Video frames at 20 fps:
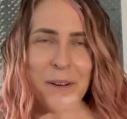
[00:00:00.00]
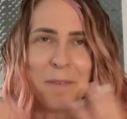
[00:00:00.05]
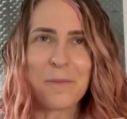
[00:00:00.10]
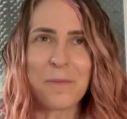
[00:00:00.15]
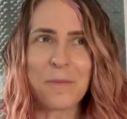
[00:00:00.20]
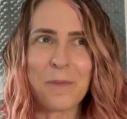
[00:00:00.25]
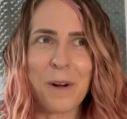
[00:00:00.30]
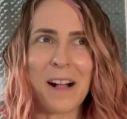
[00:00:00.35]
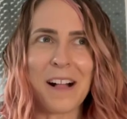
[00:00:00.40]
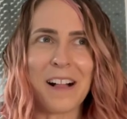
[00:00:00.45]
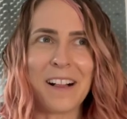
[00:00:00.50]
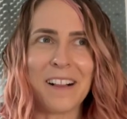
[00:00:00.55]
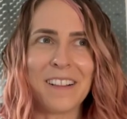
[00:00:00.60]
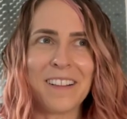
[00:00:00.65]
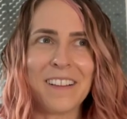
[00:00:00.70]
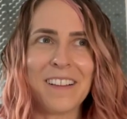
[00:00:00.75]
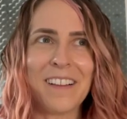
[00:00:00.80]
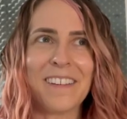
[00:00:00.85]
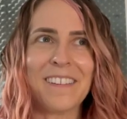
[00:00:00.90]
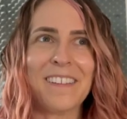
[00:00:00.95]

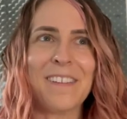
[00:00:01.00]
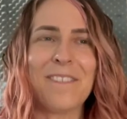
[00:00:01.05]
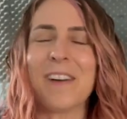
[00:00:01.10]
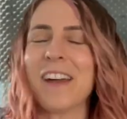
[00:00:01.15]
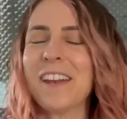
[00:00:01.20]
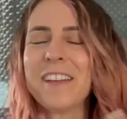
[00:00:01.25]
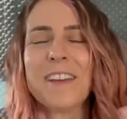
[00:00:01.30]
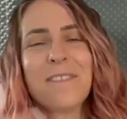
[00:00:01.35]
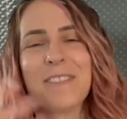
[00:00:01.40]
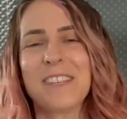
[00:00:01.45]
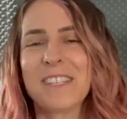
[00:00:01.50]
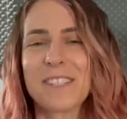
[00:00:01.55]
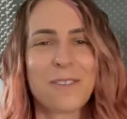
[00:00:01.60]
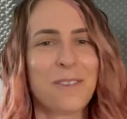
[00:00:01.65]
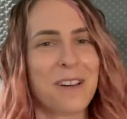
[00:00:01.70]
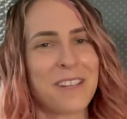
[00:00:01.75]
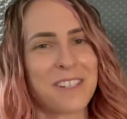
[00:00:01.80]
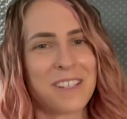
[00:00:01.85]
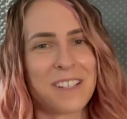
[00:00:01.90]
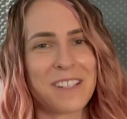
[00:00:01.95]
Well, if any of these
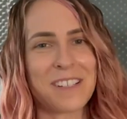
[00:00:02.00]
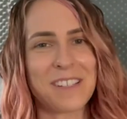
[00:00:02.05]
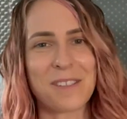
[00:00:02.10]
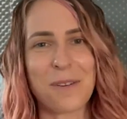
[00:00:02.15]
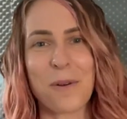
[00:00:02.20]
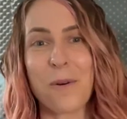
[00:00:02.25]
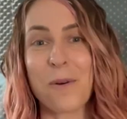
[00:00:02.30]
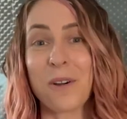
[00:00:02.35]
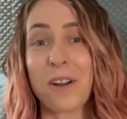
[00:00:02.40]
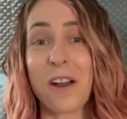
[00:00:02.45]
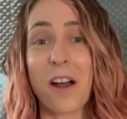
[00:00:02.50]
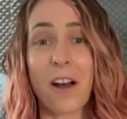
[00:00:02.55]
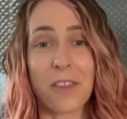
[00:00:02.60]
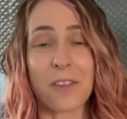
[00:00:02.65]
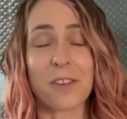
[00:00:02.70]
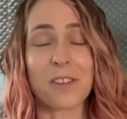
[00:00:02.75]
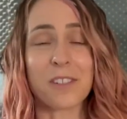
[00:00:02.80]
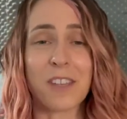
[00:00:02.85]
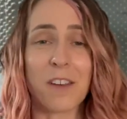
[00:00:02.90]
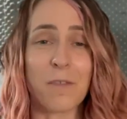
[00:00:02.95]
questions or
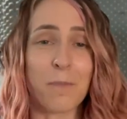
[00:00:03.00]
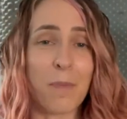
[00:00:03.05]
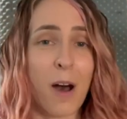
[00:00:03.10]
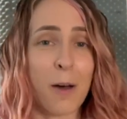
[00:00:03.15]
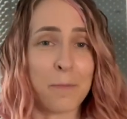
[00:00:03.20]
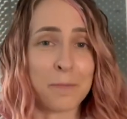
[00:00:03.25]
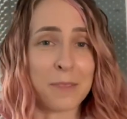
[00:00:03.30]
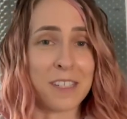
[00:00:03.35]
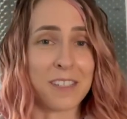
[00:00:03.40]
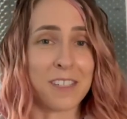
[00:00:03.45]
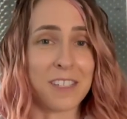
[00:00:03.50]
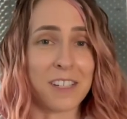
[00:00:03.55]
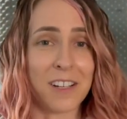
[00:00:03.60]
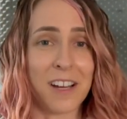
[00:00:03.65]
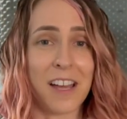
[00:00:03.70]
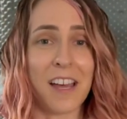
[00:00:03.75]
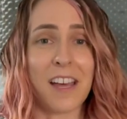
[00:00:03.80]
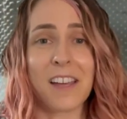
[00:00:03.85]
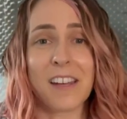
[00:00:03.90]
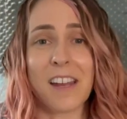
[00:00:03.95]
others have popped into your
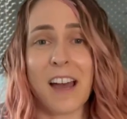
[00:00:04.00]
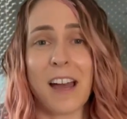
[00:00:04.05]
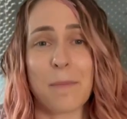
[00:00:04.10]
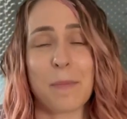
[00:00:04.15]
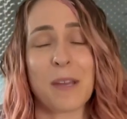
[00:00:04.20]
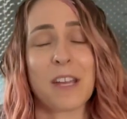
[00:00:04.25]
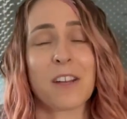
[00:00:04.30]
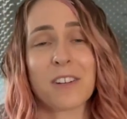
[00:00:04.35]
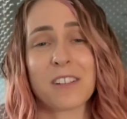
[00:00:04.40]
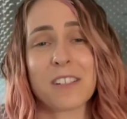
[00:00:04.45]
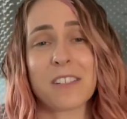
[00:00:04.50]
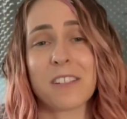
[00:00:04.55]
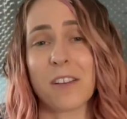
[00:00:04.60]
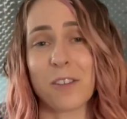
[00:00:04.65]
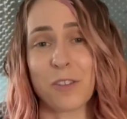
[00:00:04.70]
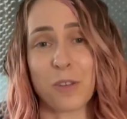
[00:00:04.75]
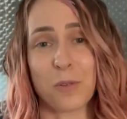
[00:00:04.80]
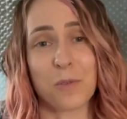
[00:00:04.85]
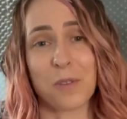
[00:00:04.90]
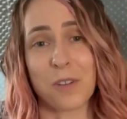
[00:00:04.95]
head, I'm here to tell
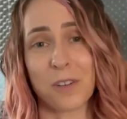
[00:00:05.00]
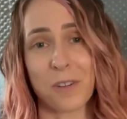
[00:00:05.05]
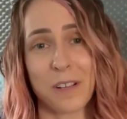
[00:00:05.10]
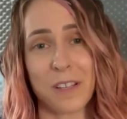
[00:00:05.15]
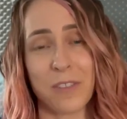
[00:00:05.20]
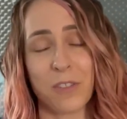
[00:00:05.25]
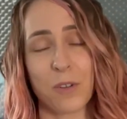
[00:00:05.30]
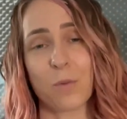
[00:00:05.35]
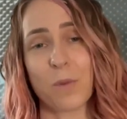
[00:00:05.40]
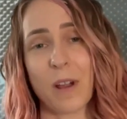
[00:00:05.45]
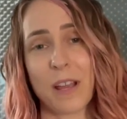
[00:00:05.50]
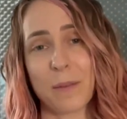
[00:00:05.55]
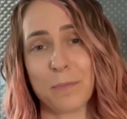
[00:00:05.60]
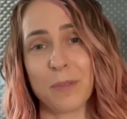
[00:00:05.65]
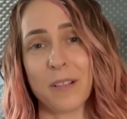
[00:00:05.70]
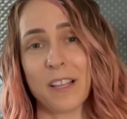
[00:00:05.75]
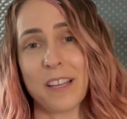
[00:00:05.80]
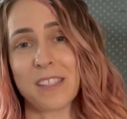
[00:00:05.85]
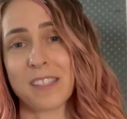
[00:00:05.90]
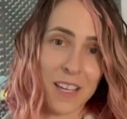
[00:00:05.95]
you you're in the right
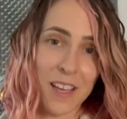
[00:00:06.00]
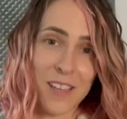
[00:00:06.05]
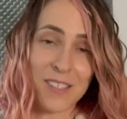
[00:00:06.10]
place.